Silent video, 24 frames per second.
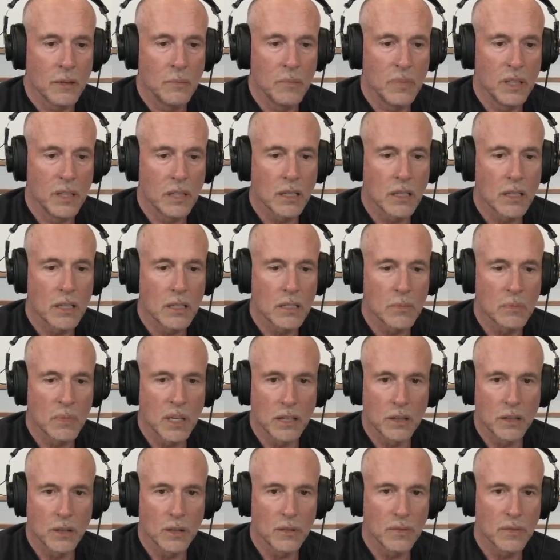because
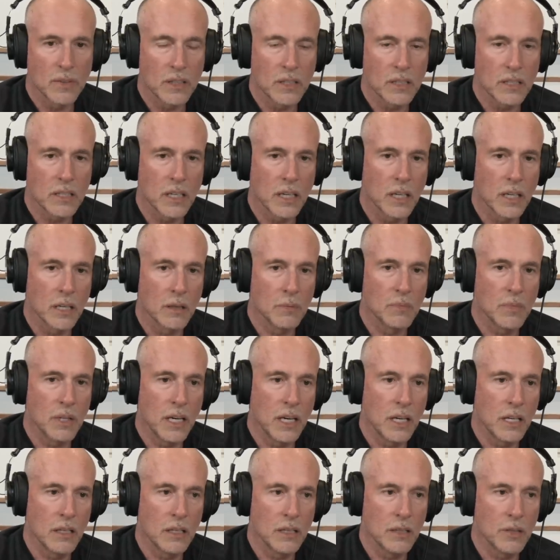my girlfriend at the time
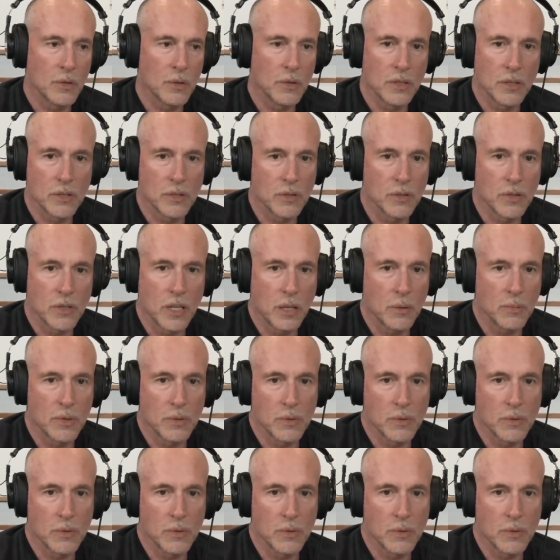had a traditional job.